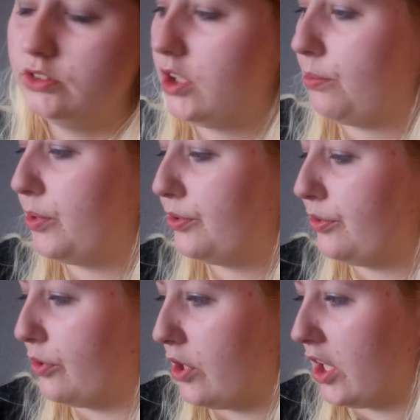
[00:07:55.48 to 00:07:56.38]
number
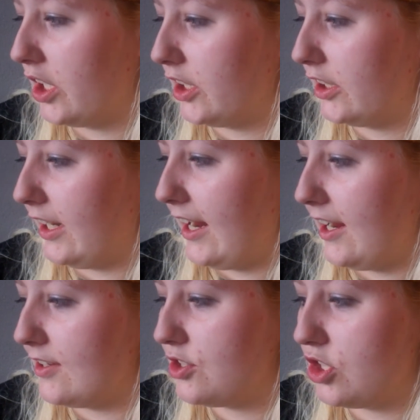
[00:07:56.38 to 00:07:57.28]
4,
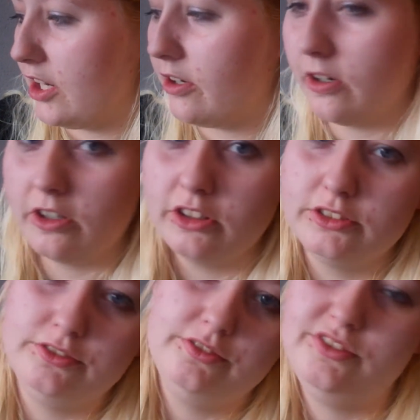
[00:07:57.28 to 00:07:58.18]
is Shea Coral,
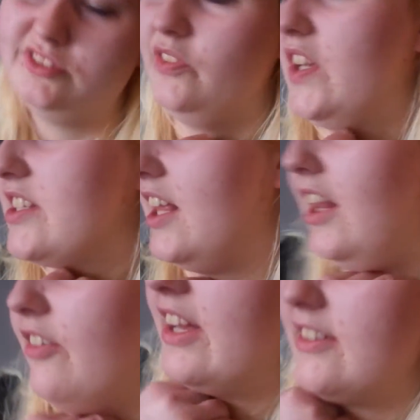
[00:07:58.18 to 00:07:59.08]
because I
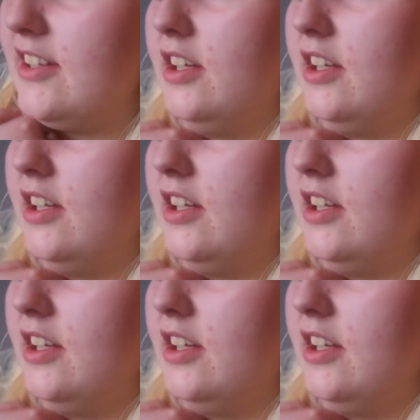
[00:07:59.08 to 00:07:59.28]
love it.